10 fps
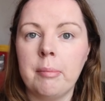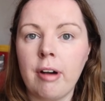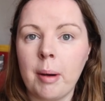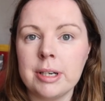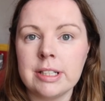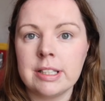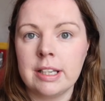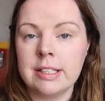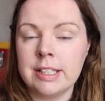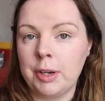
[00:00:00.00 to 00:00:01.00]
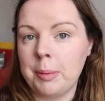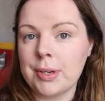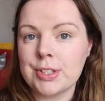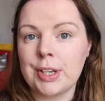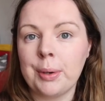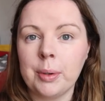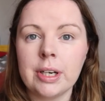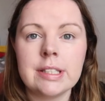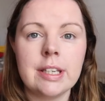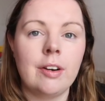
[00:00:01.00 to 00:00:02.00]
Robert is the only person that
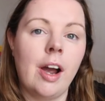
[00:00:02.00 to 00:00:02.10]
works here.